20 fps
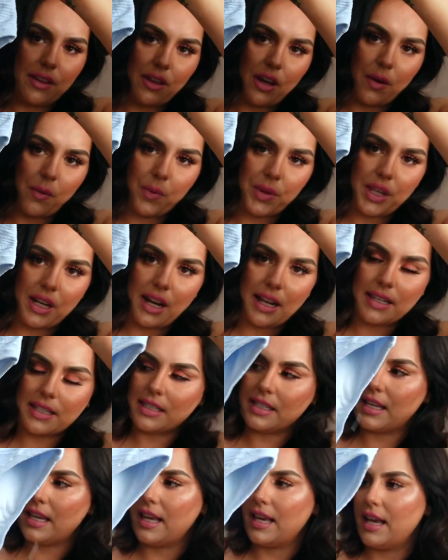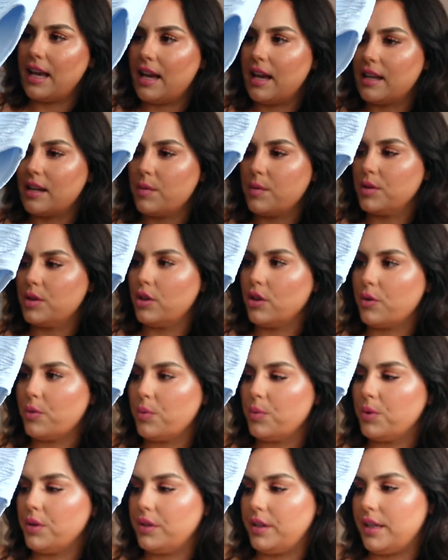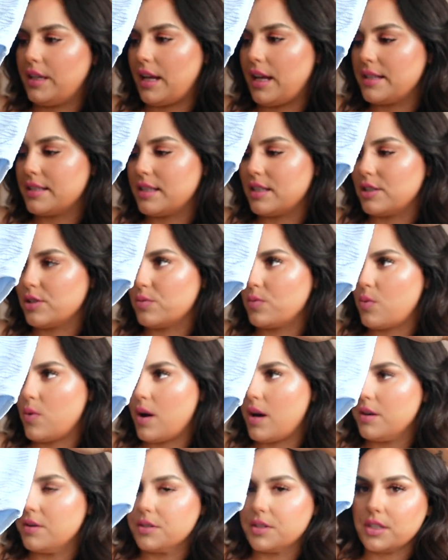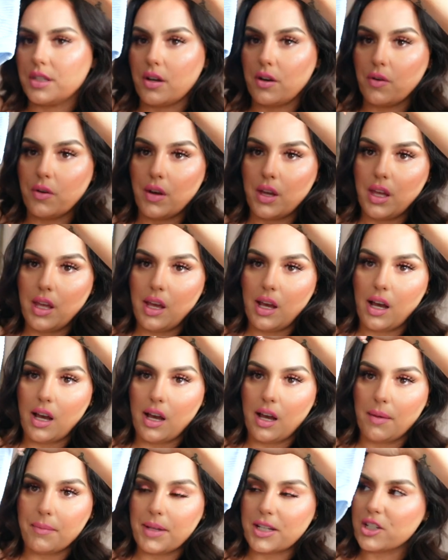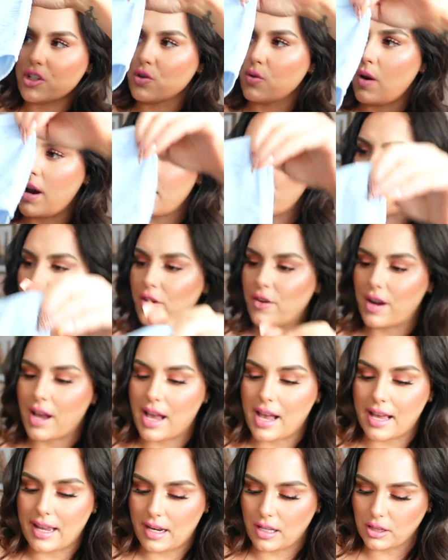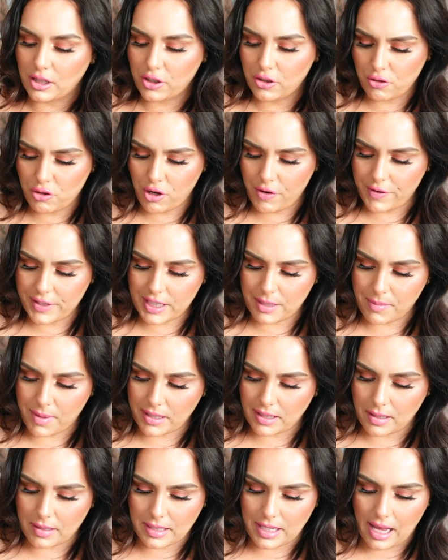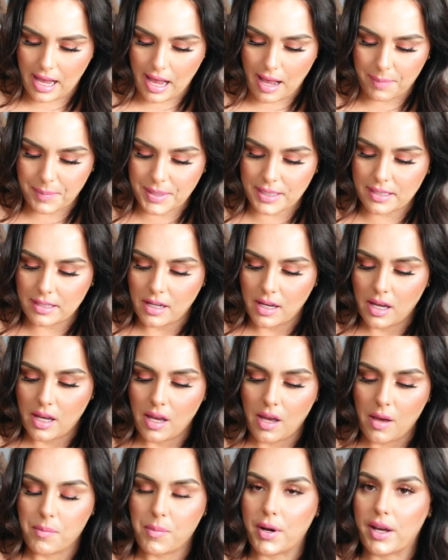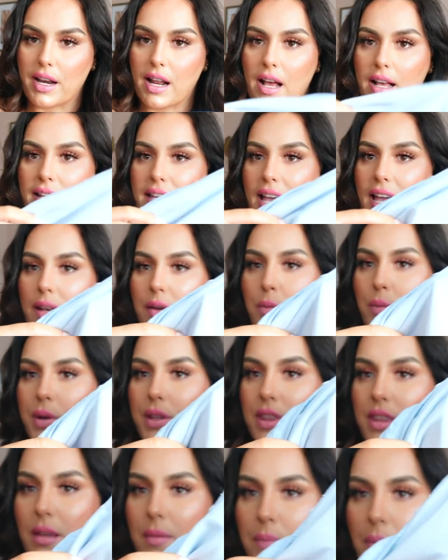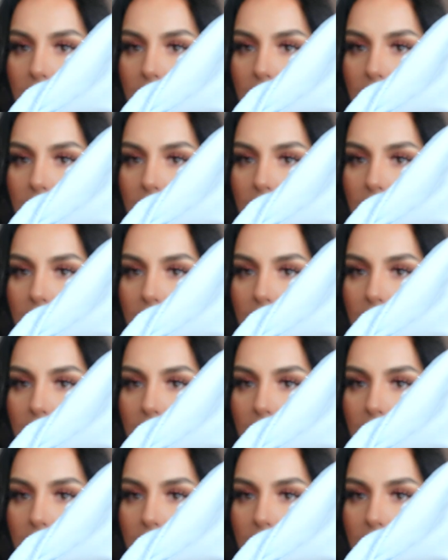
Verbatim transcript: thought with a nice tan it would look really nice as well so um, let's try her on a little nervous about the tops but again, with the